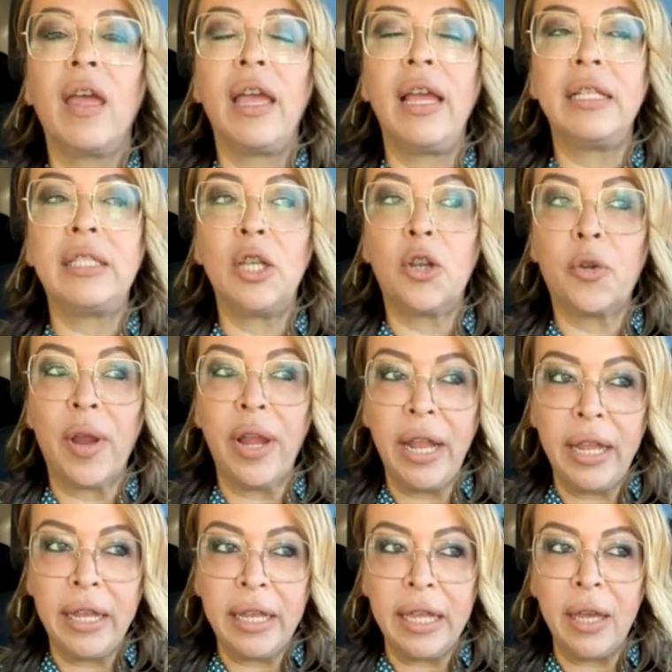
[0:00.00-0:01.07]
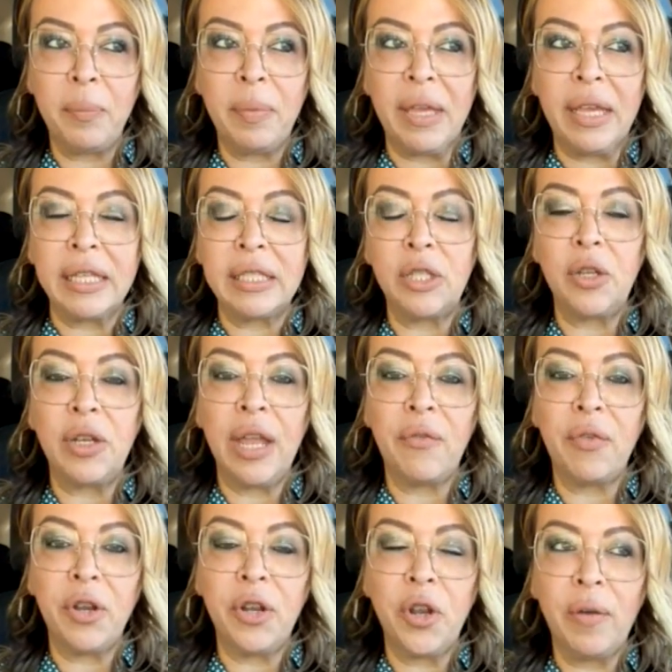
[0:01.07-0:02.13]
It's a great idea because you
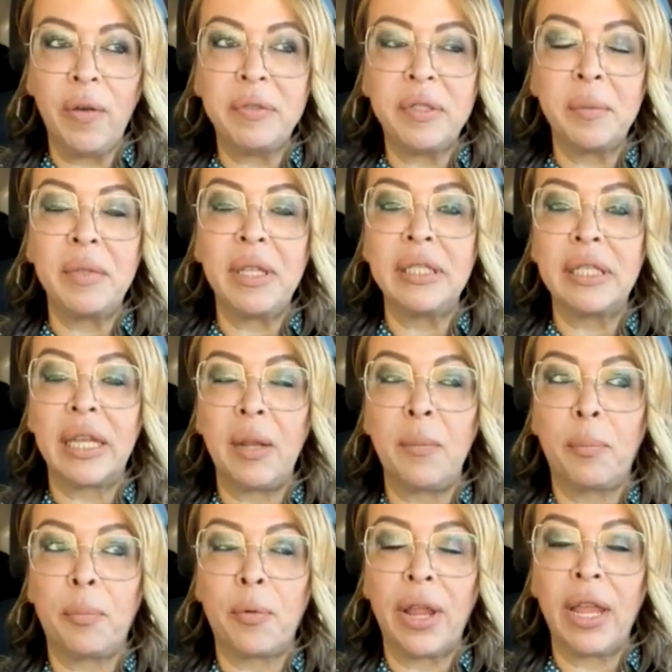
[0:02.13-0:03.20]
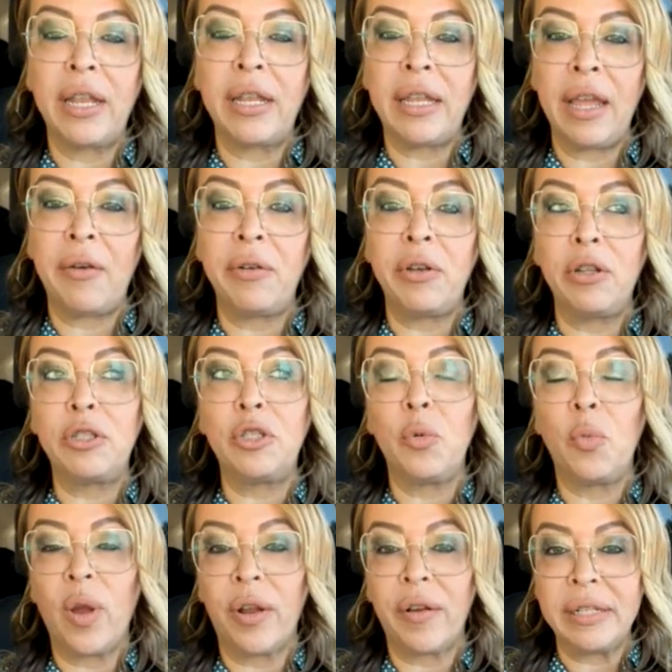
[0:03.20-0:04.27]
never know if something's going to break down due
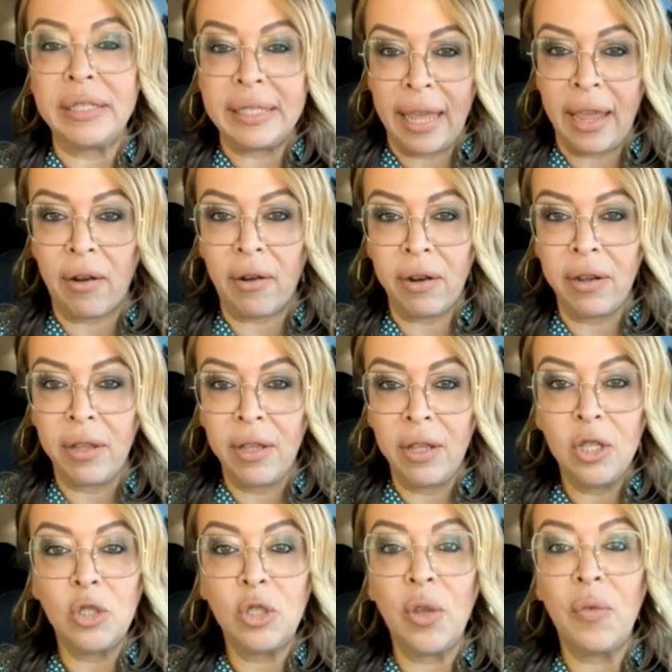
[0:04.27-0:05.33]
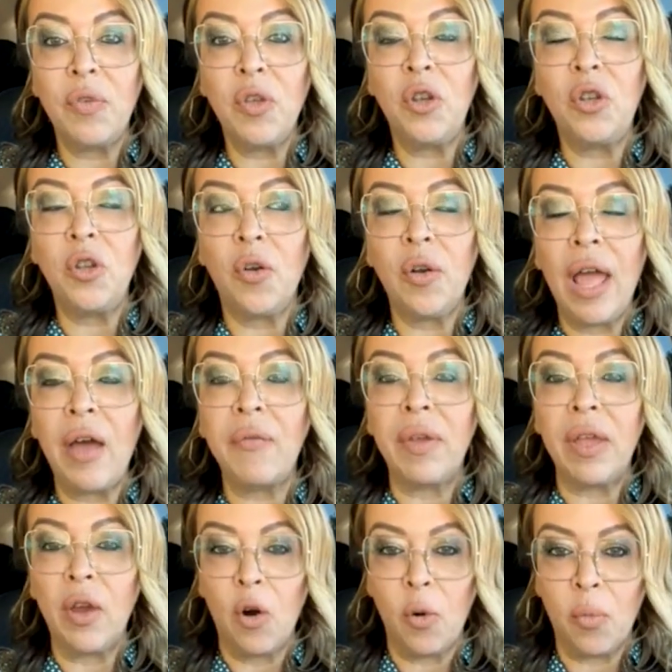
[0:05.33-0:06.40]
to wear and tear. So if you don't
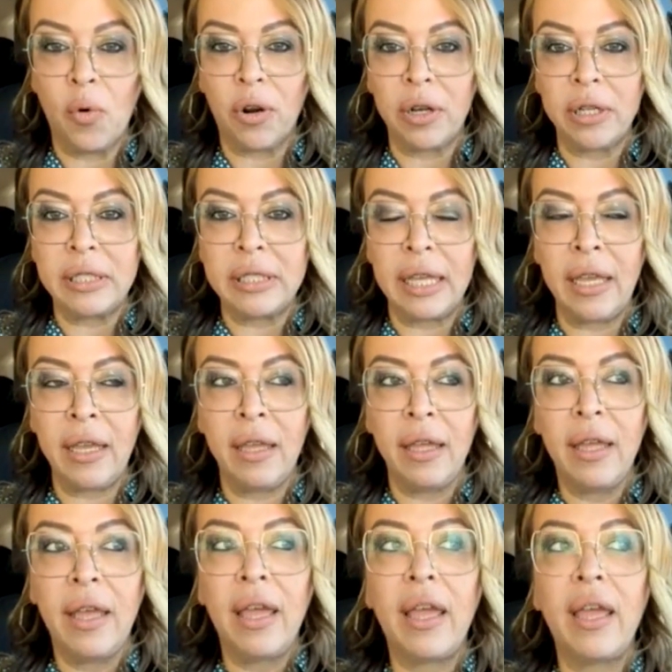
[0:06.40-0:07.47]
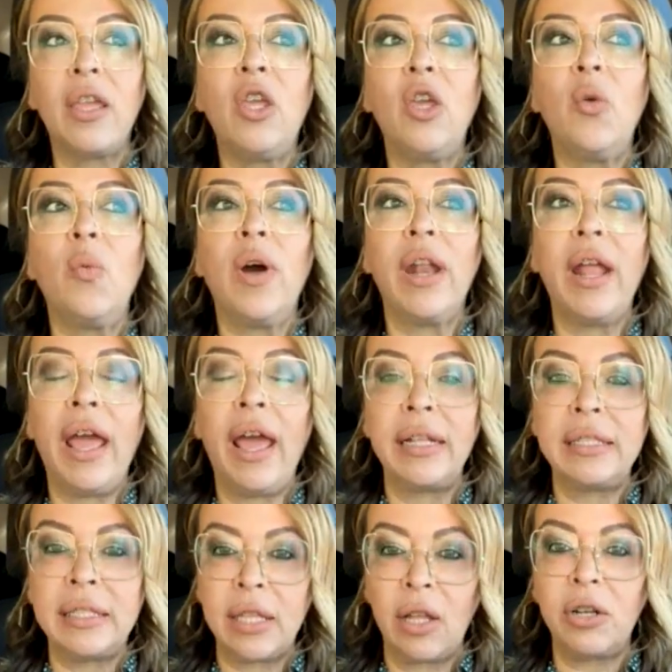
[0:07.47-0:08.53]
have a home warranty, you want to
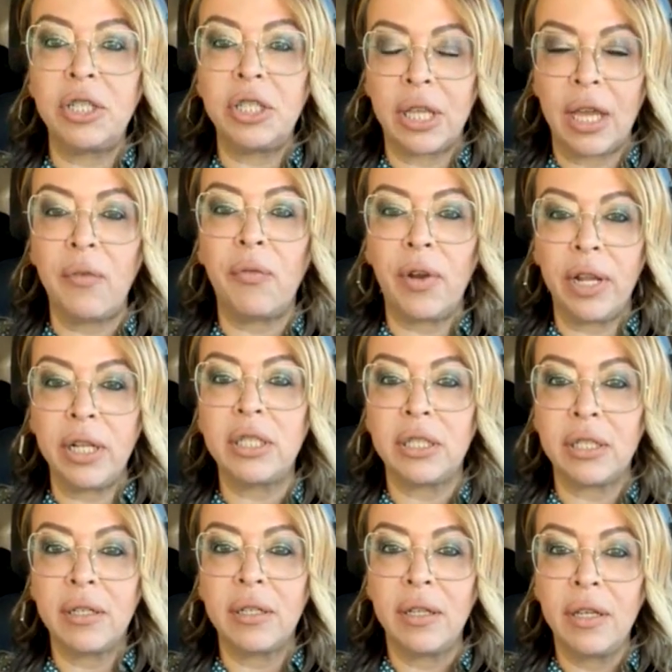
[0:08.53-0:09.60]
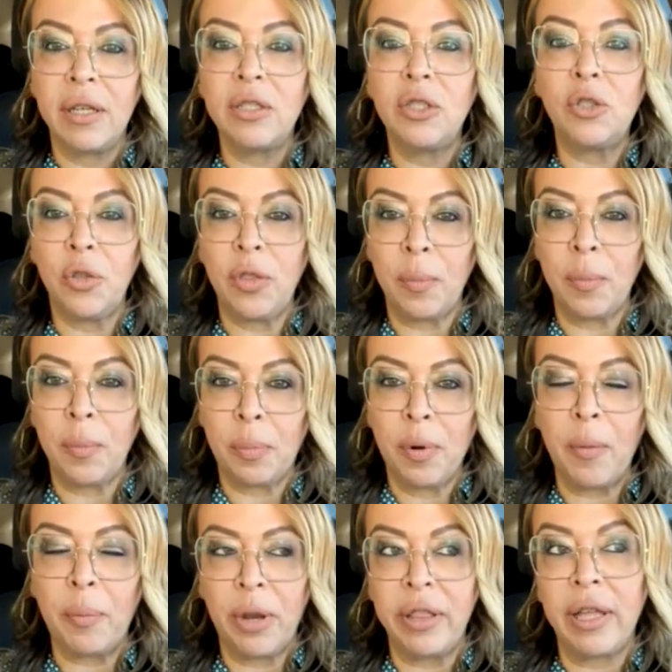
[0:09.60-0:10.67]
add seller's coverage to the
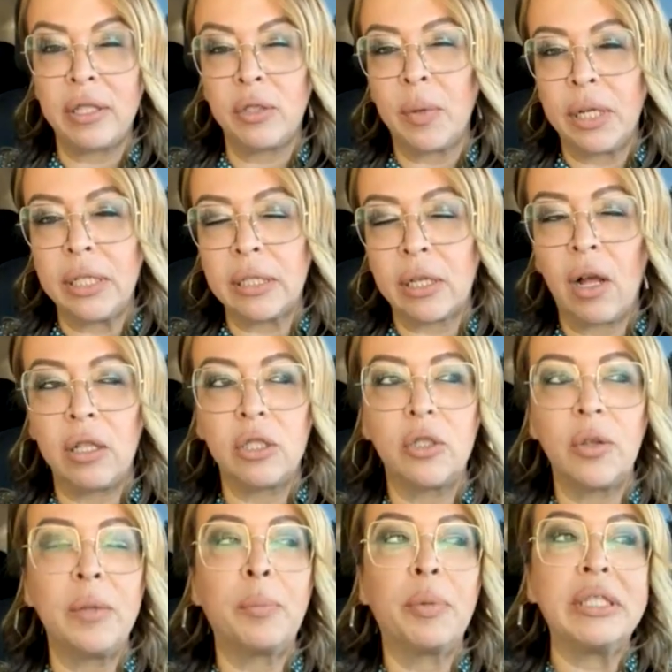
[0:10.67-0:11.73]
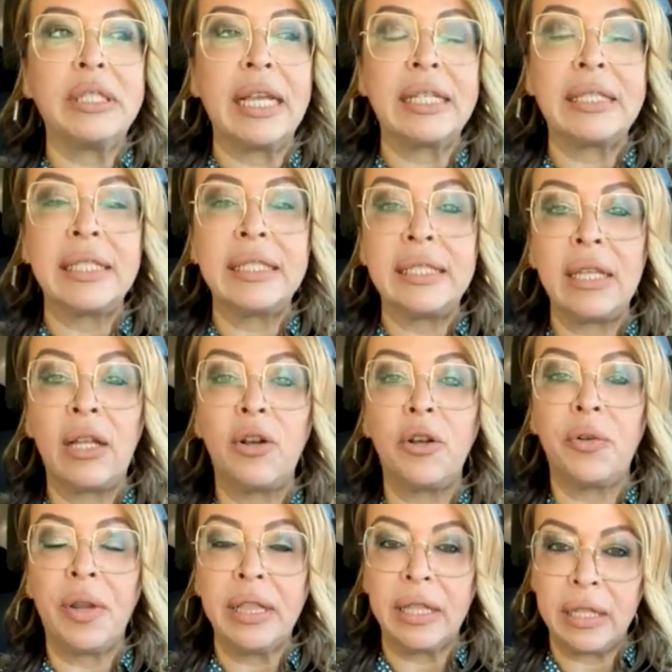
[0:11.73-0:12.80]
property. That's what it's called. So it protects the seller
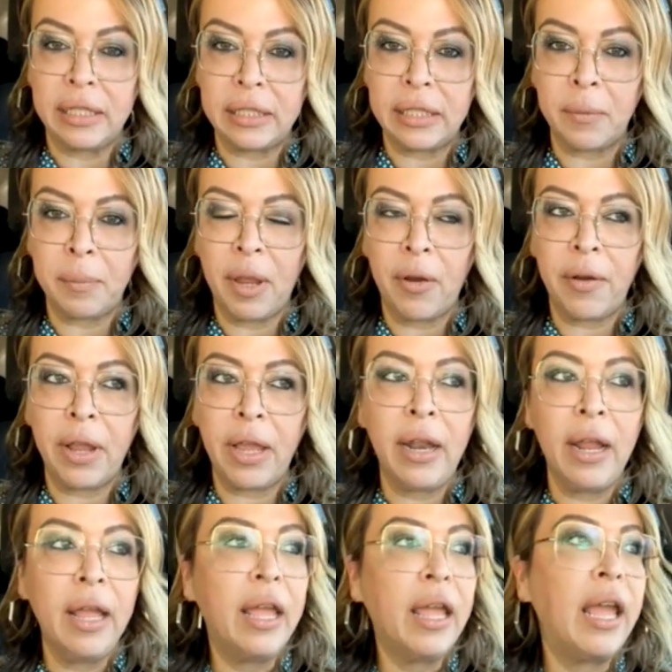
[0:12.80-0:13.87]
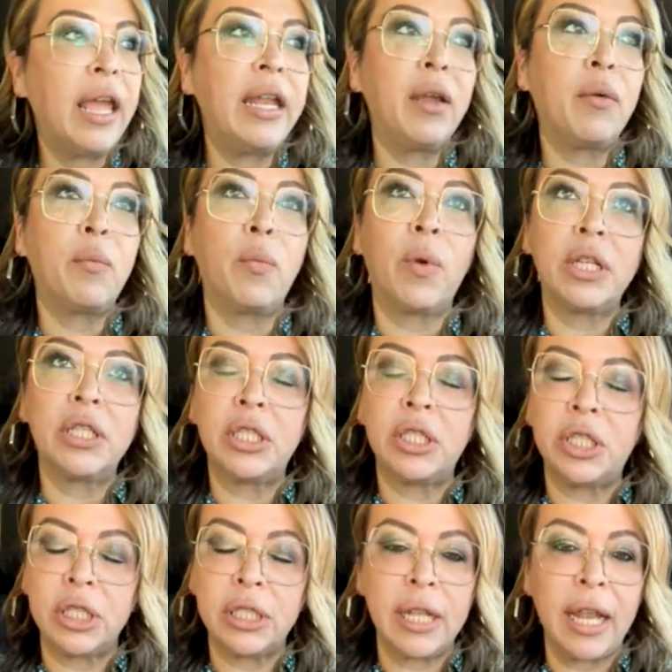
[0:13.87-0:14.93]
during the listing period, and it works
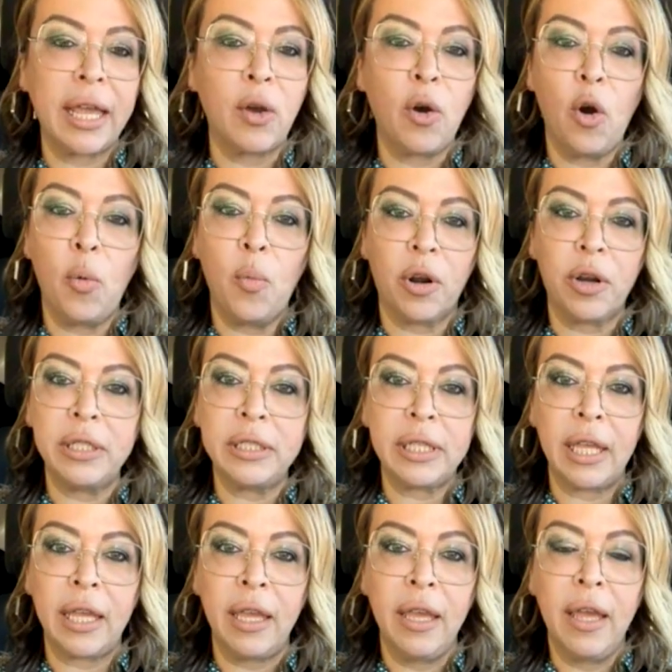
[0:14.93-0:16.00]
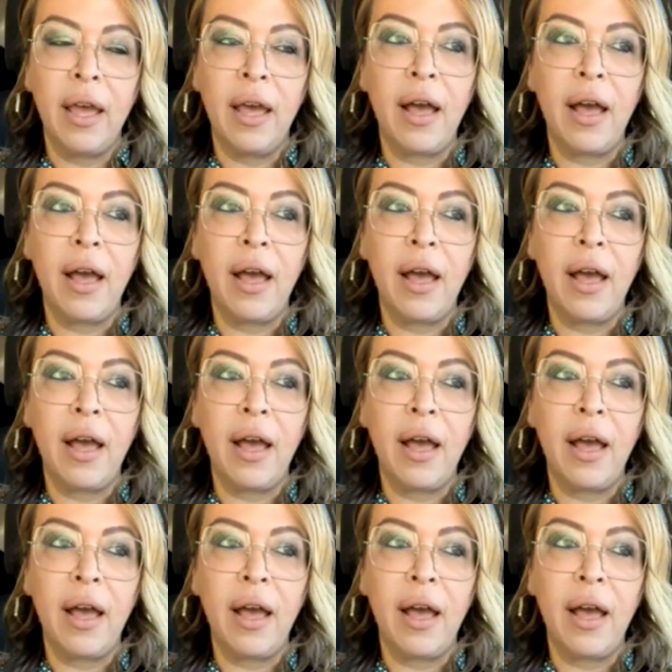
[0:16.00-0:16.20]
just like a home warranty.